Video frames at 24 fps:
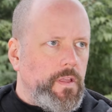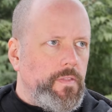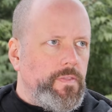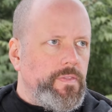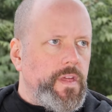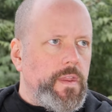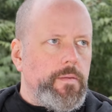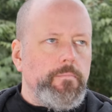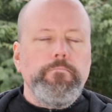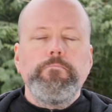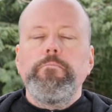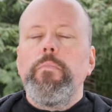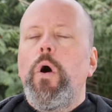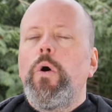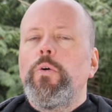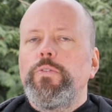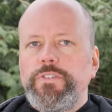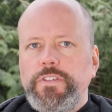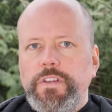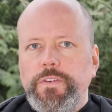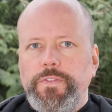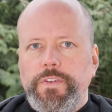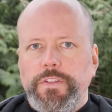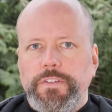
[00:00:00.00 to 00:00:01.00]
that
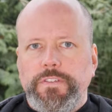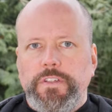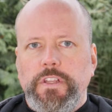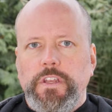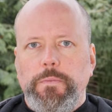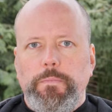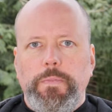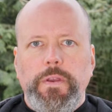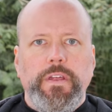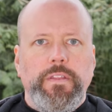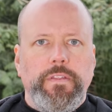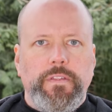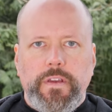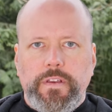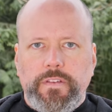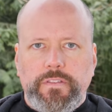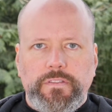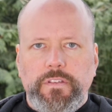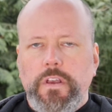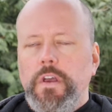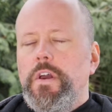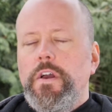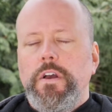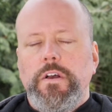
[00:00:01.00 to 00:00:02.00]
most of it is going to be
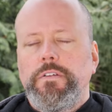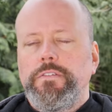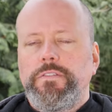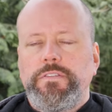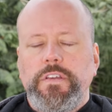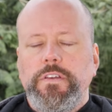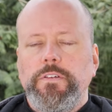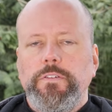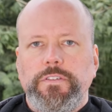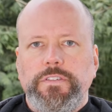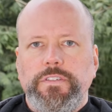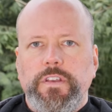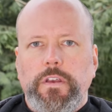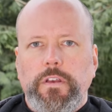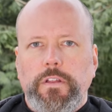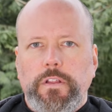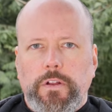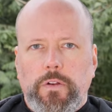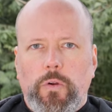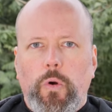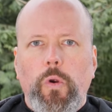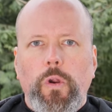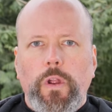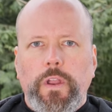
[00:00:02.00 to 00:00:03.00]
this single
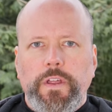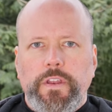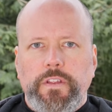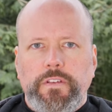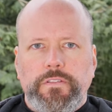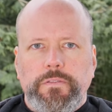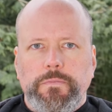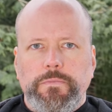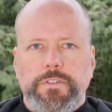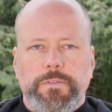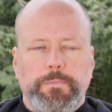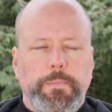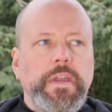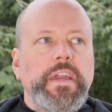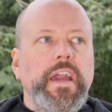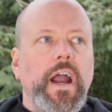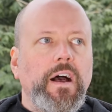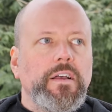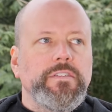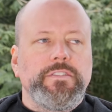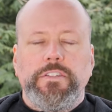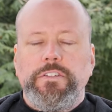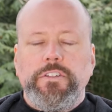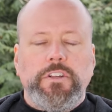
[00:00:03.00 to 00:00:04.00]
cellular organisms,
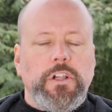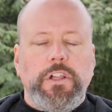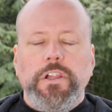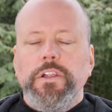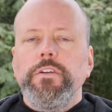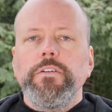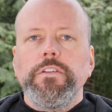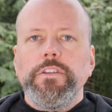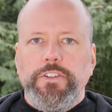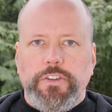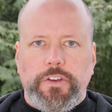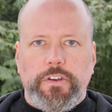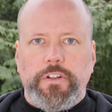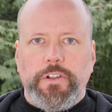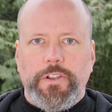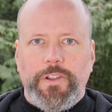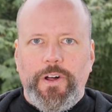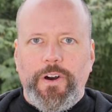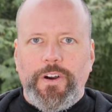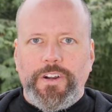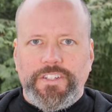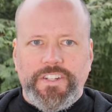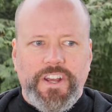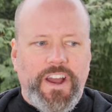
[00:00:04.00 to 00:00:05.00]
because it clearly took a
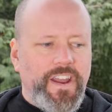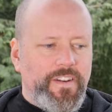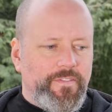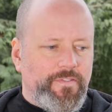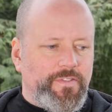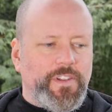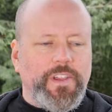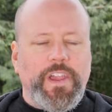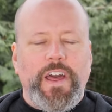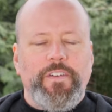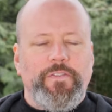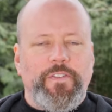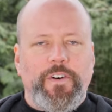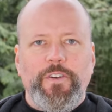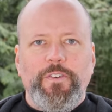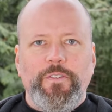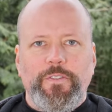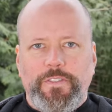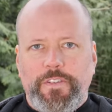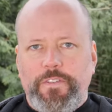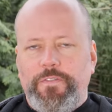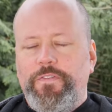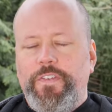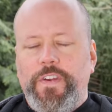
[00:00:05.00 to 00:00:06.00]
long time for life on
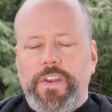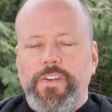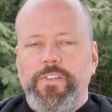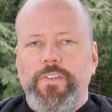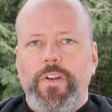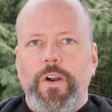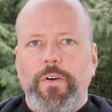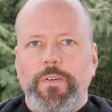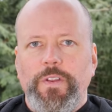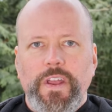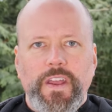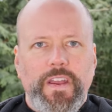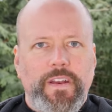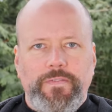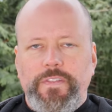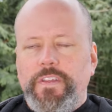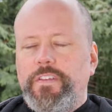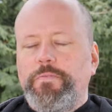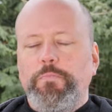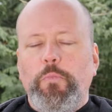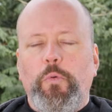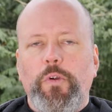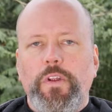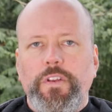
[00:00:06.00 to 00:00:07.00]
Earth to figure out
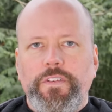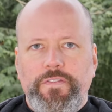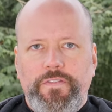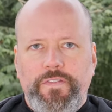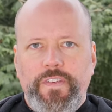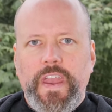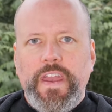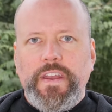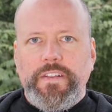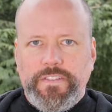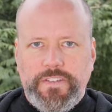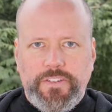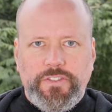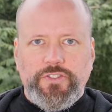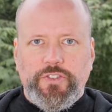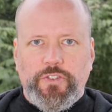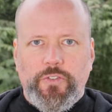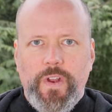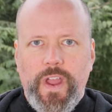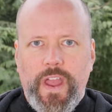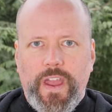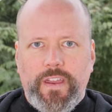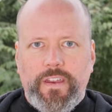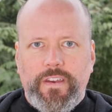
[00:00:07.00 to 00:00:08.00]
this more advanced
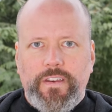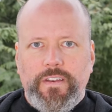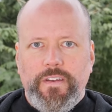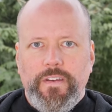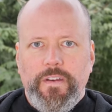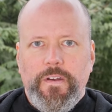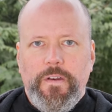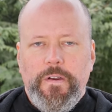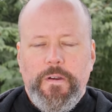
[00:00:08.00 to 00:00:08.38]
trick.